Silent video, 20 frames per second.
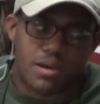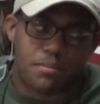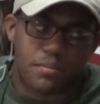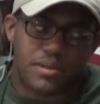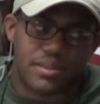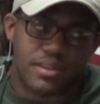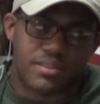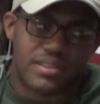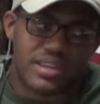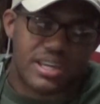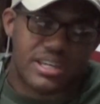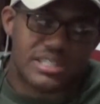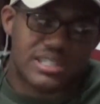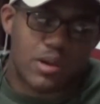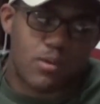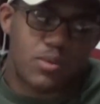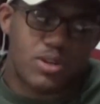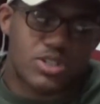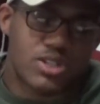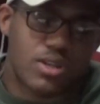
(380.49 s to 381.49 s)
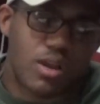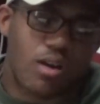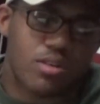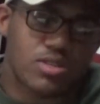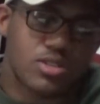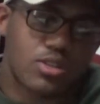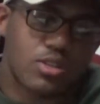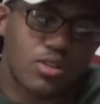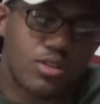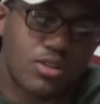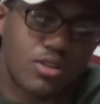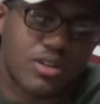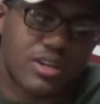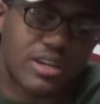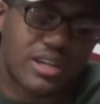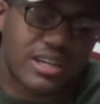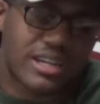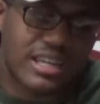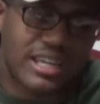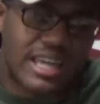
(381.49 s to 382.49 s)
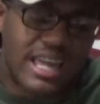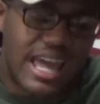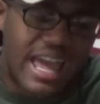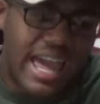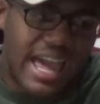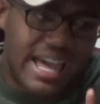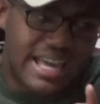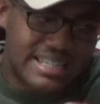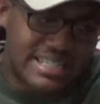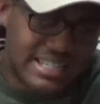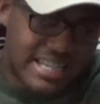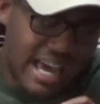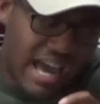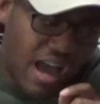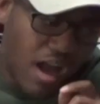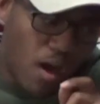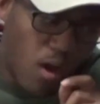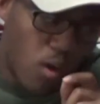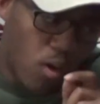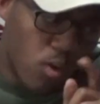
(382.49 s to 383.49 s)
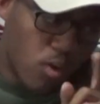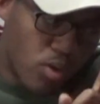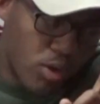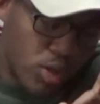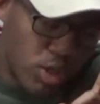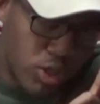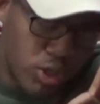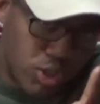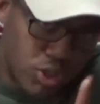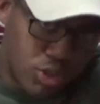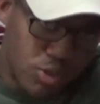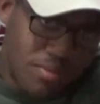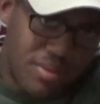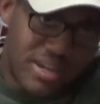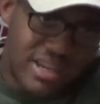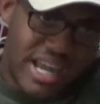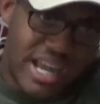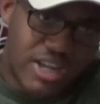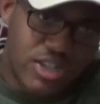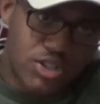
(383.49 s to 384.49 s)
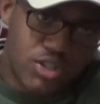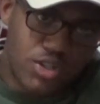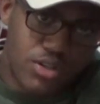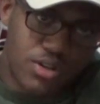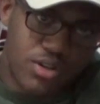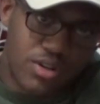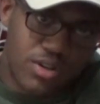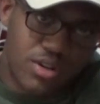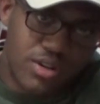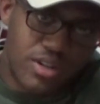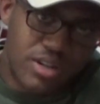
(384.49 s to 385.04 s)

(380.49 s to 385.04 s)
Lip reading: But the thing is that we should also look at how human nature